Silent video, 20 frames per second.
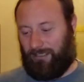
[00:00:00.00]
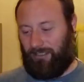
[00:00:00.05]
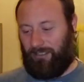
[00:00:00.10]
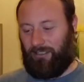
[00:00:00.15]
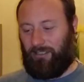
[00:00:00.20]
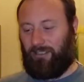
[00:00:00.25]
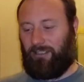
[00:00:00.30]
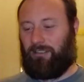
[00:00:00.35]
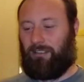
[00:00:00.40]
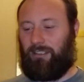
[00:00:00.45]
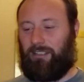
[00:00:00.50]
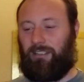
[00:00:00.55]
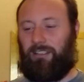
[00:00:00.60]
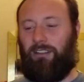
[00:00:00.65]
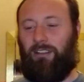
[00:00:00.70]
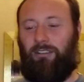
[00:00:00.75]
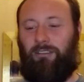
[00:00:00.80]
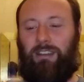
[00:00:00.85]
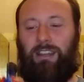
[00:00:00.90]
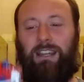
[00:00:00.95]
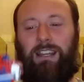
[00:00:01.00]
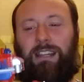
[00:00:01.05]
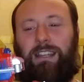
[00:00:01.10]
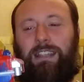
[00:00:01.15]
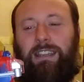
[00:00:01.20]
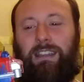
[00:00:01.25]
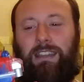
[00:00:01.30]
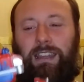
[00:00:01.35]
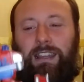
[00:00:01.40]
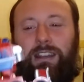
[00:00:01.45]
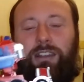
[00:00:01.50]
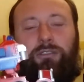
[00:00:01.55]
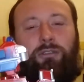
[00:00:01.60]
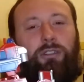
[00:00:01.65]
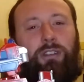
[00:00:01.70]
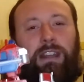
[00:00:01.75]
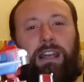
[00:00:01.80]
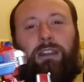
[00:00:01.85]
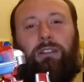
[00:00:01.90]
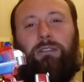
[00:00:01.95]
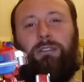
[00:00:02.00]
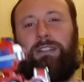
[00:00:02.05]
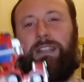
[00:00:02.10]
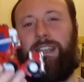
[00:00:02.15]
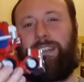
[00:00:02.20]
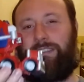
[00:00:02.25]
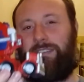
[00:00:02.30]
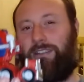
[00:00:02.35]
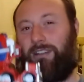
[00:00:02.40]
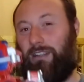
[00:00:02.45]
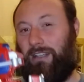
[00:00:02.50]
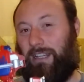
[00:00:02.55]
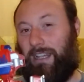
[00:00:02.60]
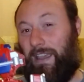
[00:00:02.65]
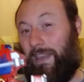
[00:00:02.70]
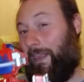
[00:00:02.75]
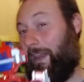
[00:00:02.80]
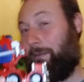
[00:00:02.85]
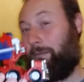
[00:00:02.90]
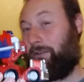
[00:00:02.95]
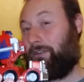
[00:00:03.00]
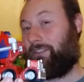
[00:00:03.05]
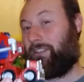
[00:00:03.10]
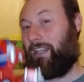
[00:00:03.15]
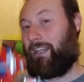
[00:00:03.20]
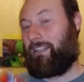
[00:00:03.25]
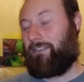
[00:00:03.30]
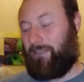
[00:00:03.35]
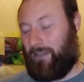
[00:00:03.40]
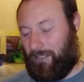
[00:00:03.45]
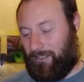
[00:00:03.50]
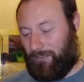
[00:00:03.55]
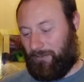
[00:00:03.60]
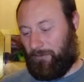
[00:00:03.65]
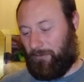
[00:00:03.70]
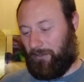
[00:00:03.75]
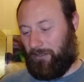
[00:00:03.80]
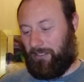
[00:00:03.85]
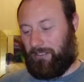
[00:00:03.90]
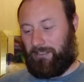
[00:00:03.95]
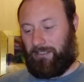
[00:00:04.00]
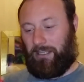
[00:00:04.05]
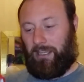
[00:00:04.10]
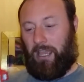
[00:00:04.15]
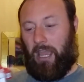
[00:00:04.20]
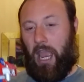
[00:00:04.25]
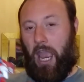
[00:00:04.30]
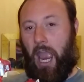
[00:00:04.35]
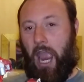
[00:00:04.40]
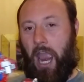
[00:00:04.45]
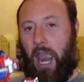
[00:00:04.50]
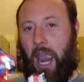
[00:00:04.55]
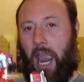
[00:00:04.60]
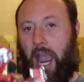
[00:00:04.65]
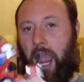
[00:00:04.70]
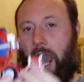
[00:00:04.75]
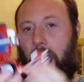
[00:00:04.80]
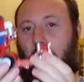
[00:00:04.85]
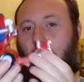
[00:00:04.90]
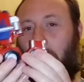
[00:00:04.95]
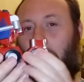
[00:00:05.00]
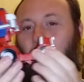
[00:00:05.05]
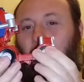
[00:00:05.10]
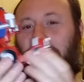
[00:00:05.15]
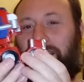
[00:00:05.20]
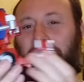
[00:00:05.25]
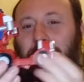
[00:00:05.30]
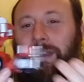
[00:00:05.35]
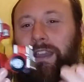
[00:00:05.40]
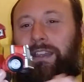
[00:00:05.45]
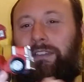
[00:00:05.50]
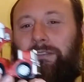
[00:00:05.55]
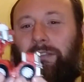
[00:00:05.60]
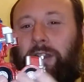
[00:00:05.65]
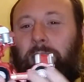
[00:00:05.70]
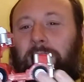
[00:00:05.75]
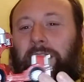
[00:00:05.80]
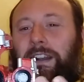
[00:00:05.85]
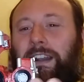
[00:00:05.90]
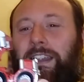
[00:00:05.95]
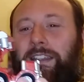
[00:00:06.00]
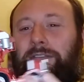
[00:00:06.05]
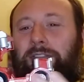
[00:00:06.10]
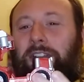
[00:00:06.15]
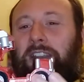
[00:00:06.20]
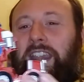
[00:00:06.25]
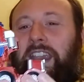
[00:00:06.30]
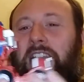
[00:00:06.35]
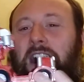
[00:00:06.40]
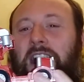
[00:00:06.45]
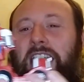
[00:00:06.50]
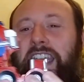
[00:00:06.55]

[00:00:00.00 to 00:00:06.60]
you know, you're not really, a grown adult isn't going to get that much satisfaction out of one of these. Although that's kind of comically funny.